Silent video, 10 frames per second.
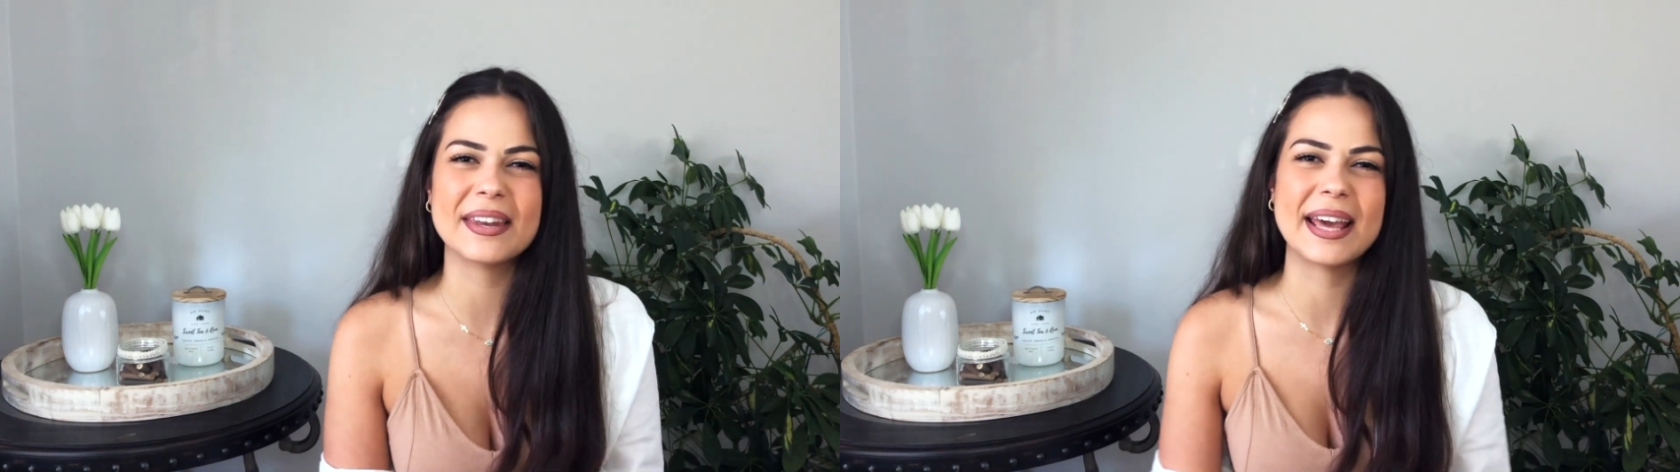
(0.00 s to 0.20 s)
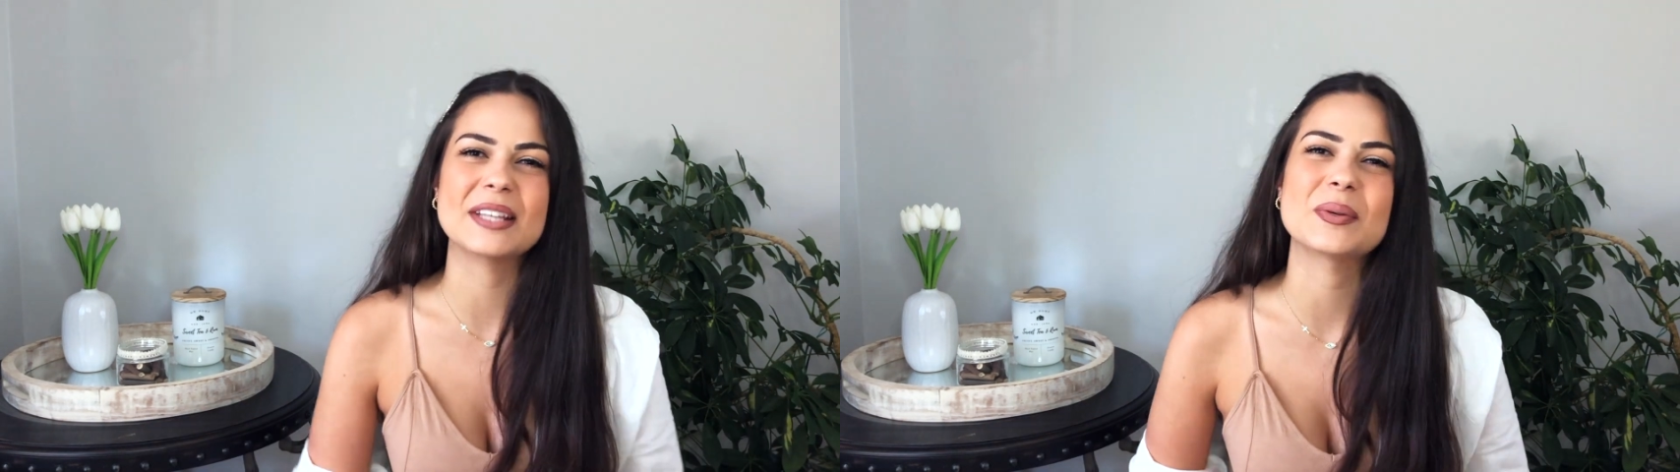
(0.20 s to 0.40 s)

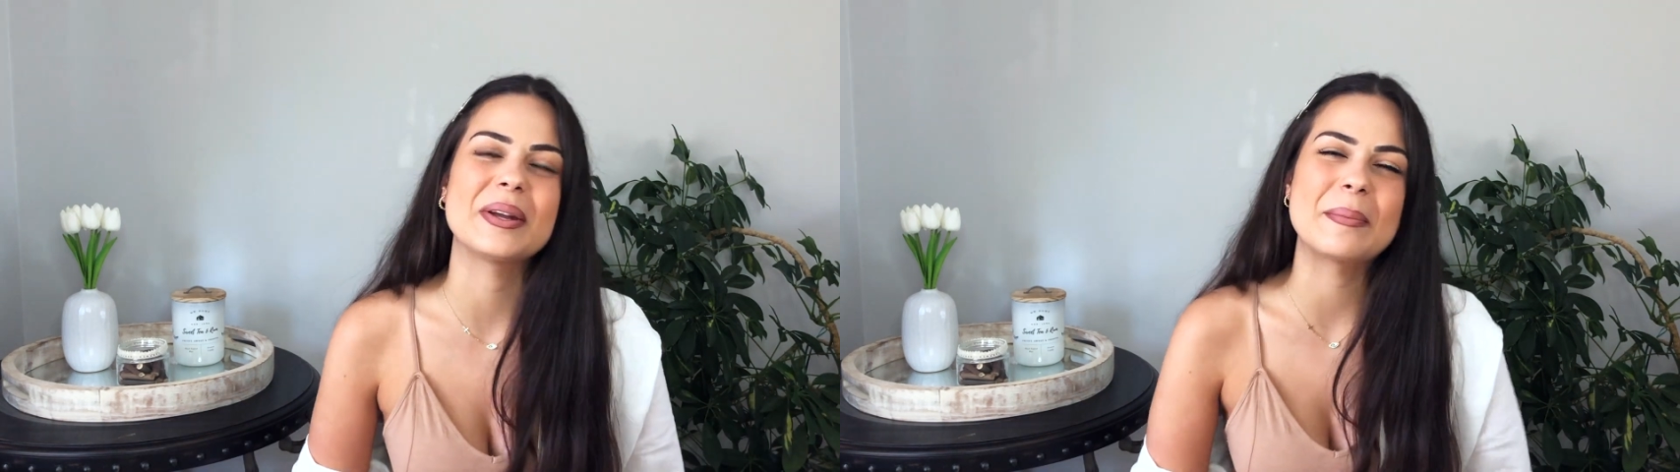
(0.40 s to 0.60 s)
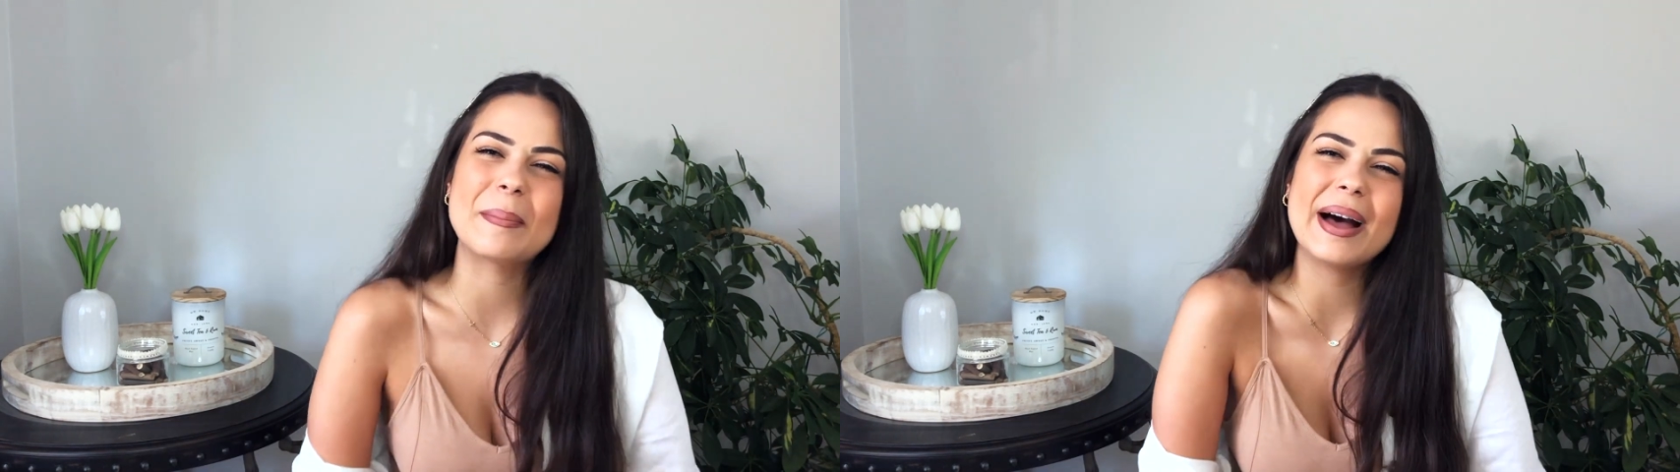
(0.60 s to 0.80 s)
next
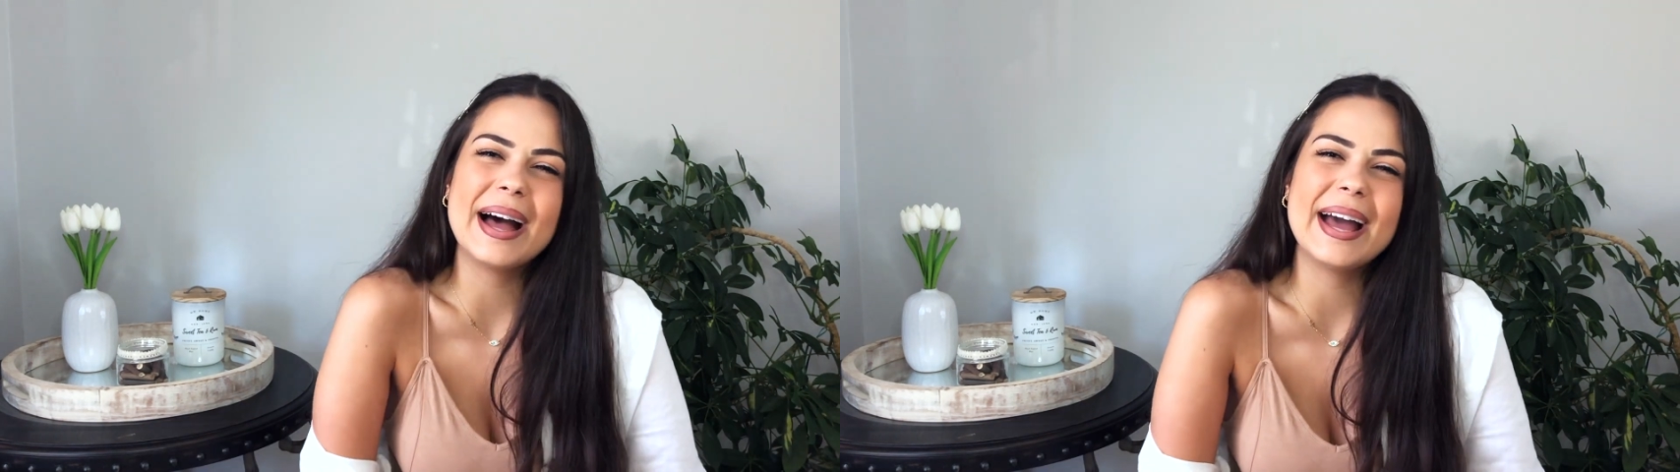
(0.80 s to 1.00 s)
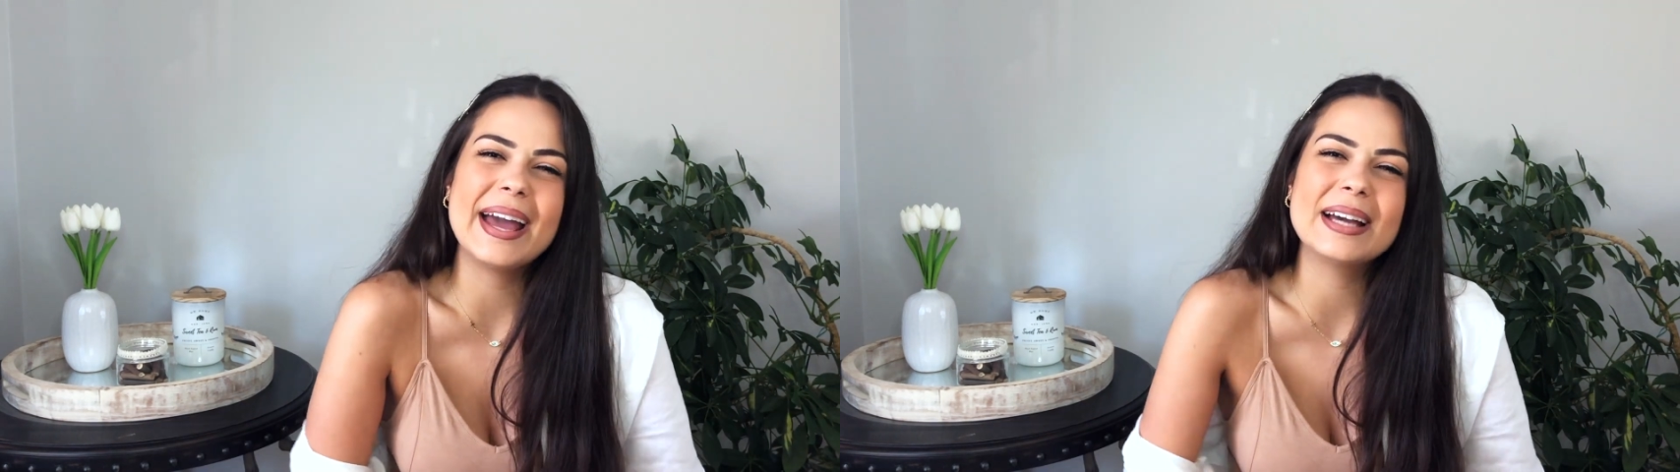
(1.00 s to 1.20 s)
one.
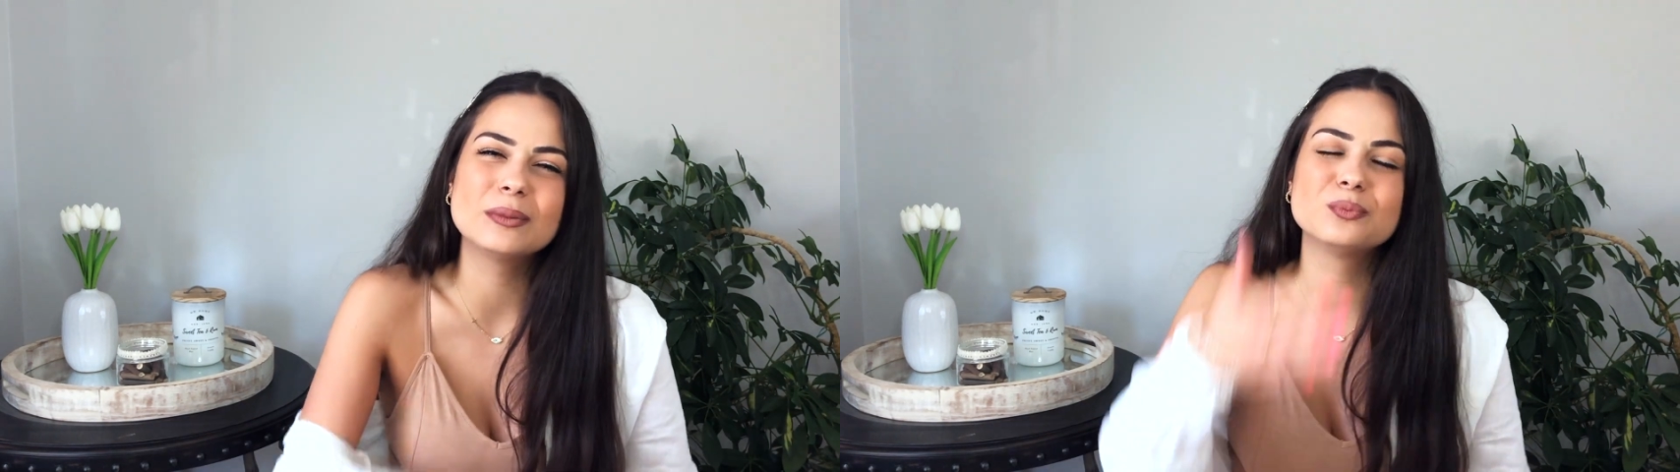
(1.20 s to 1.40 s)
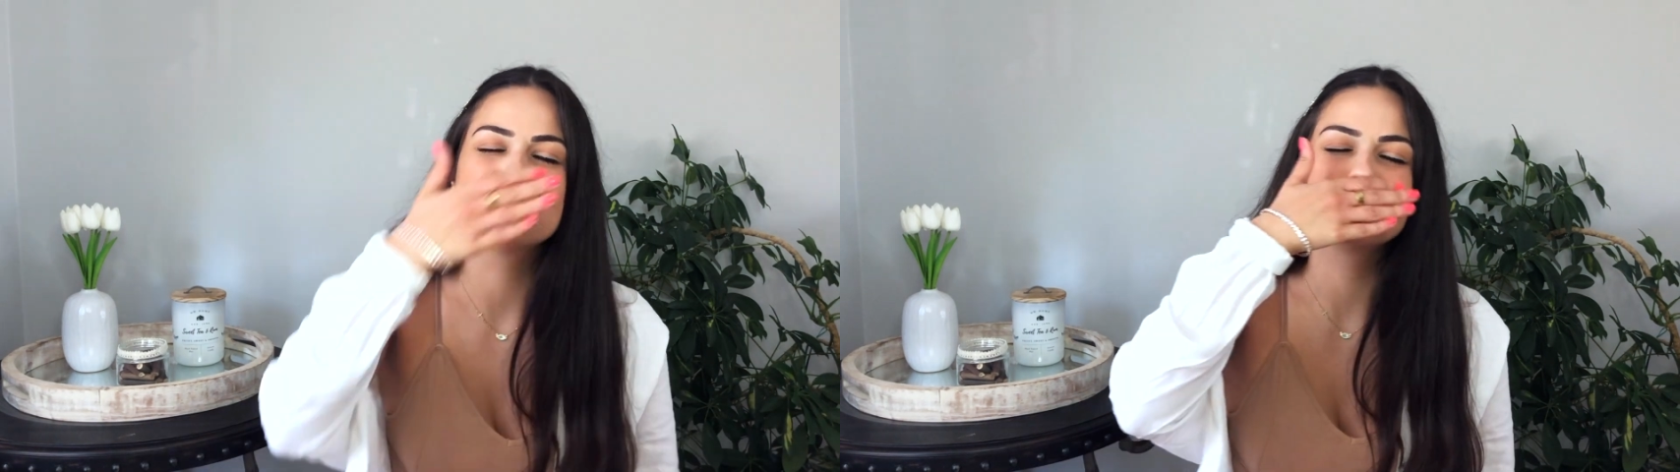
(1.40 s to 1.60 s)
Bye!